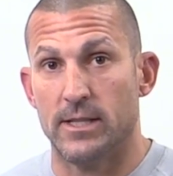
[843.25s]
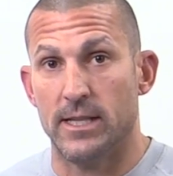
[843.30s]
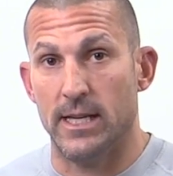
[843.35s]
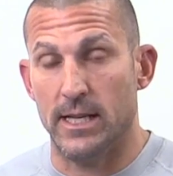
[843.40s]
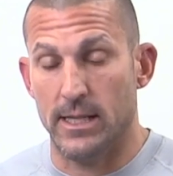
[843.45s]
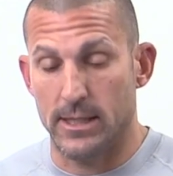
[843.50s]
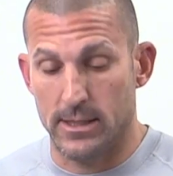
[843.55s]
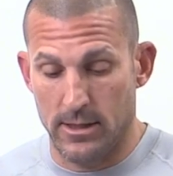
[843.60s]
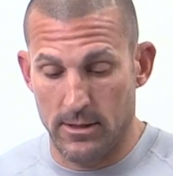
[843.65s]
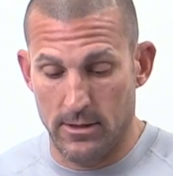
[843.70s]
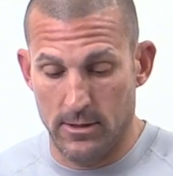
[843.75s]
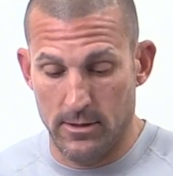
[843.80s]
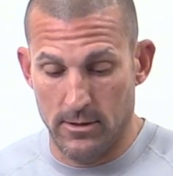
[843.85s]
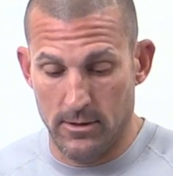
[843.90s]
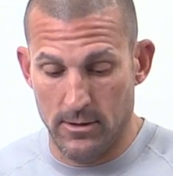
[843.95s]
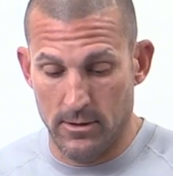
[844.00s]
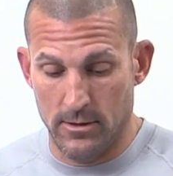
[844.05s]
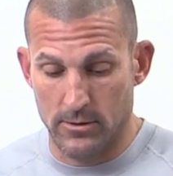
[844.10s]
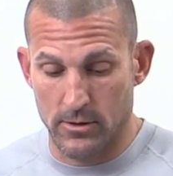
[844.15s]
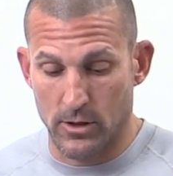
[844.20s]
knit.
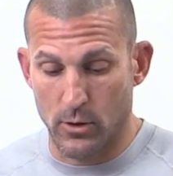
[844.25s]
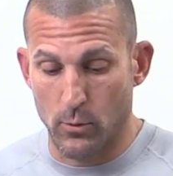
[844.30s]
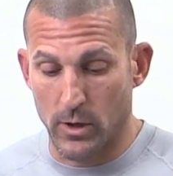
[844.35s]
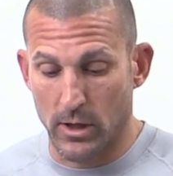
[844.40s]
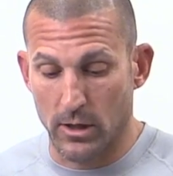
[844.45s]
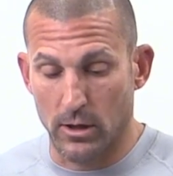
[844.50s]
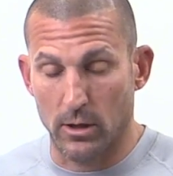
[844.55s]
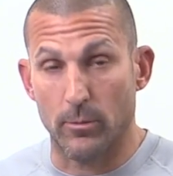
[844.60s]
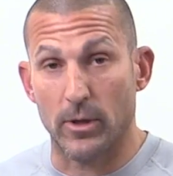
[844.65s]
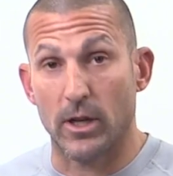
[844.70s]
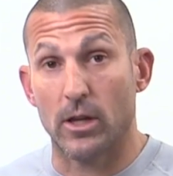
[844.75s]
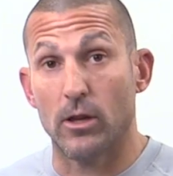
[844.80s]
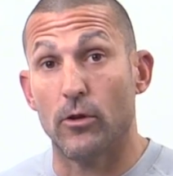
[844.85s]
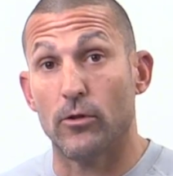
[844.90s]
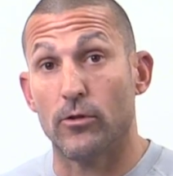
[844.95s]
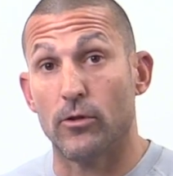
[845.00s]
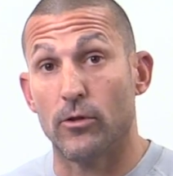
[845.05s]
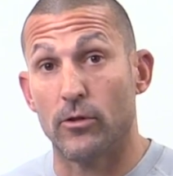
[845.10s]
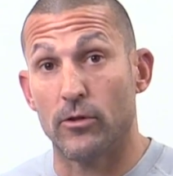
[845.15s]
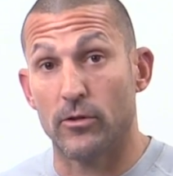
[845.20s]
So you can wear it a little bit
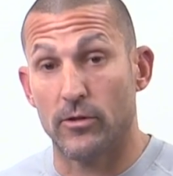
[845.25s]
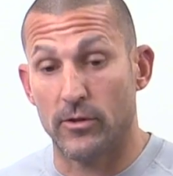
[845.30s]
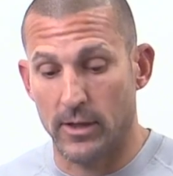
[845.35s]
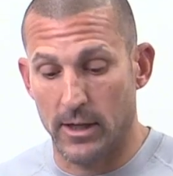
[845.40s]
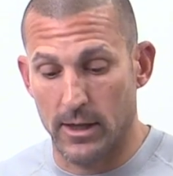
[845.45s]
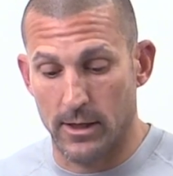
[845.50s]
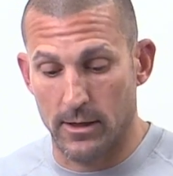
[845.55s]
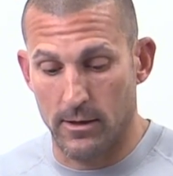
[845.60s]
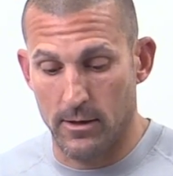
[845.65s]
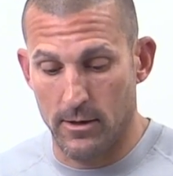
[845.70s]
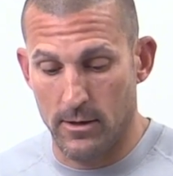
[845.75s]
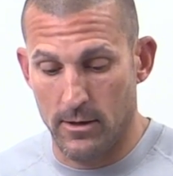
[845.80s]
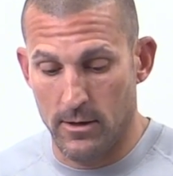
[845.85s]
closer to your skin.